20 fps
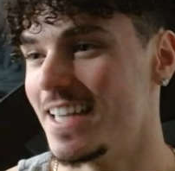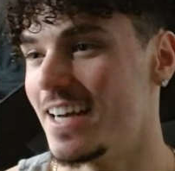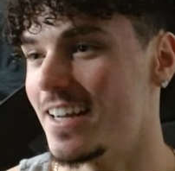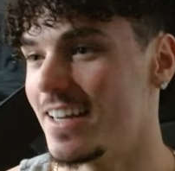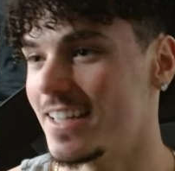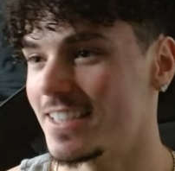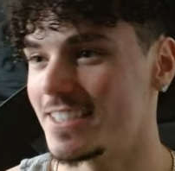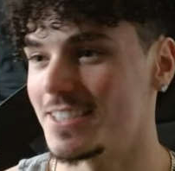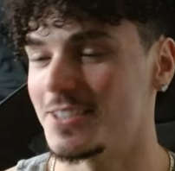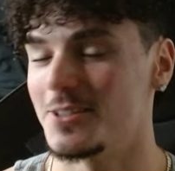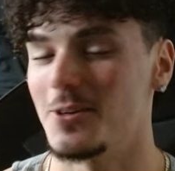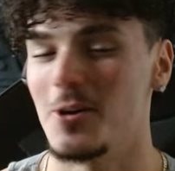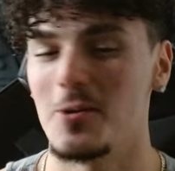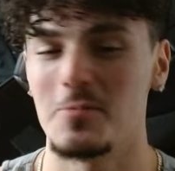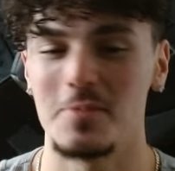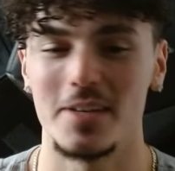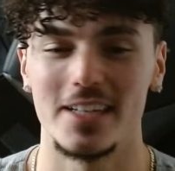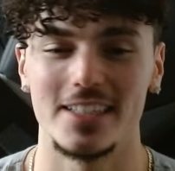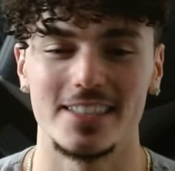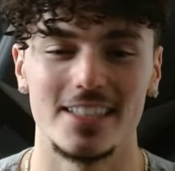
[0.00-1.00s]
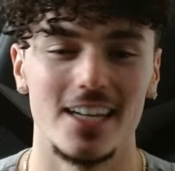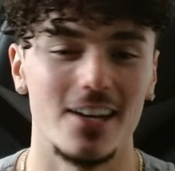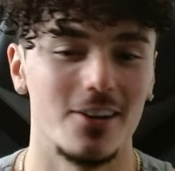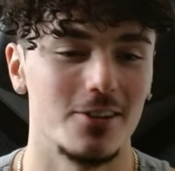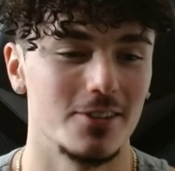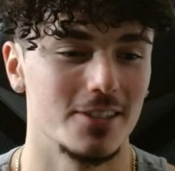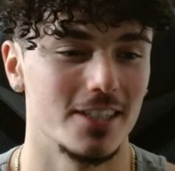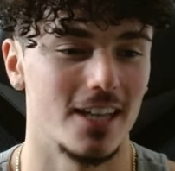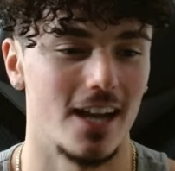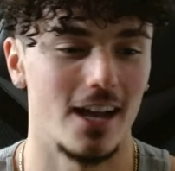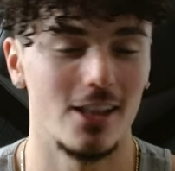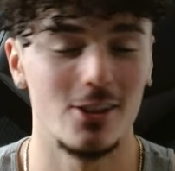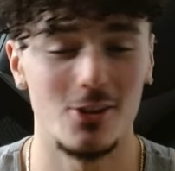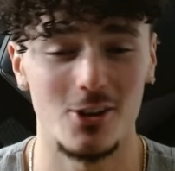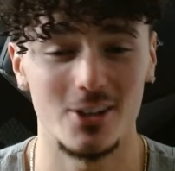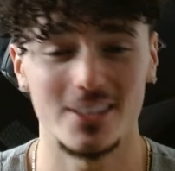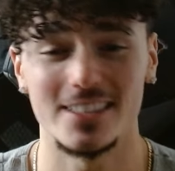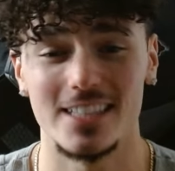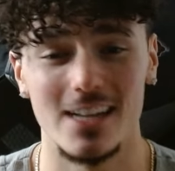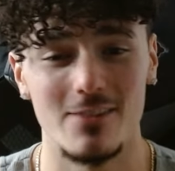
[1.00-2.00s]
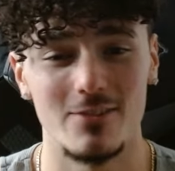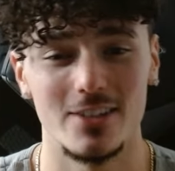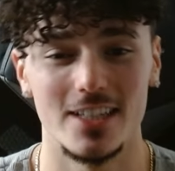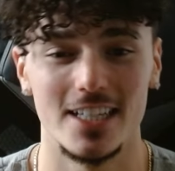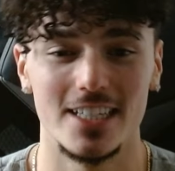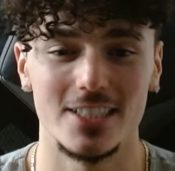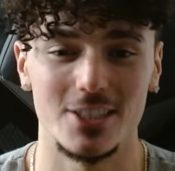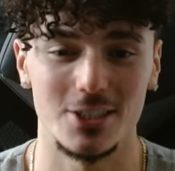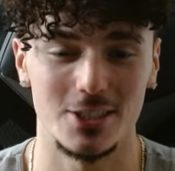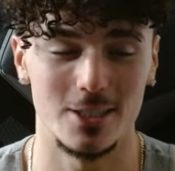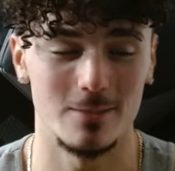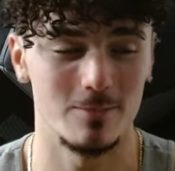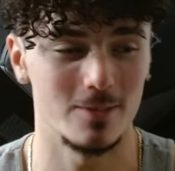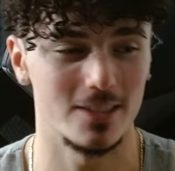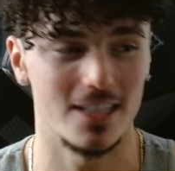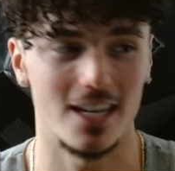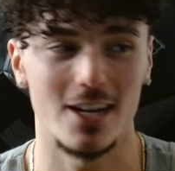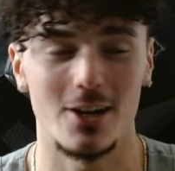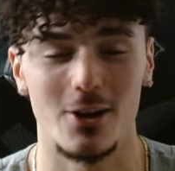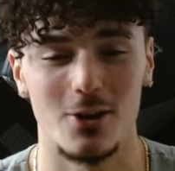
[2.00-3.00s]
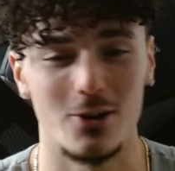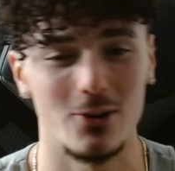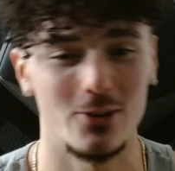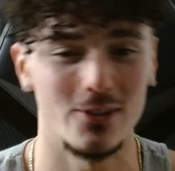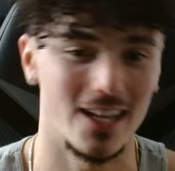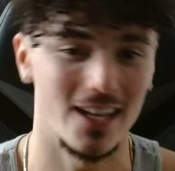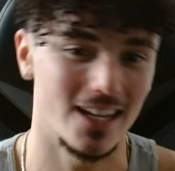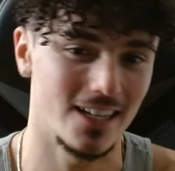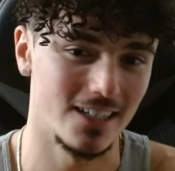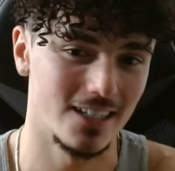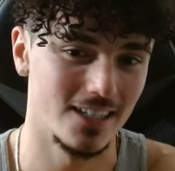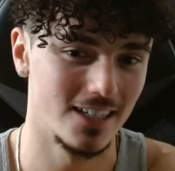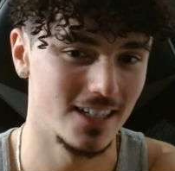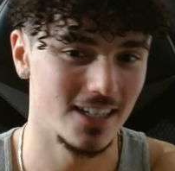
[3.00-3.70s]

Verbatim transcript: how that shit all pans out. I lost that relationship with that girl like